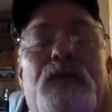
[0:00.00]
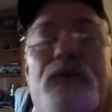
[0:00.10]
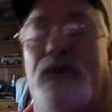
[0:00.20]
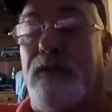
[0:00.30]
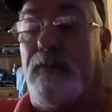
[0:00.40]

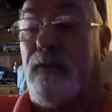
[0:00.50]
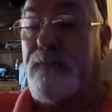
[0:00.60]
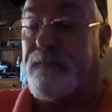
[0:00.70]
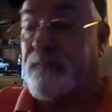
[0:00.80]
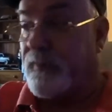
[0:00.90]
workable.
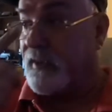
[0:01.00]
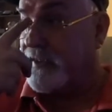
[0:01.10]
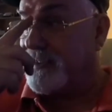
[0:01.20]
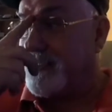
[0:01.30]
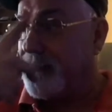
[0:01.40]

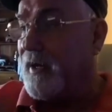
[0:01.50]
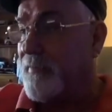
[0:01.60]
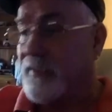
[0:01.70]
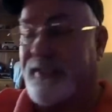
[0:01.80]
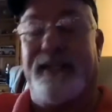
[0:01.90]
See what
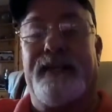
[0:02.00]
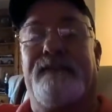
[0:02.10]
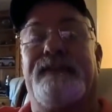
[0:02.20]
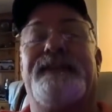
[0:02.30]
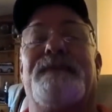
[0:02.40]
happens in there. See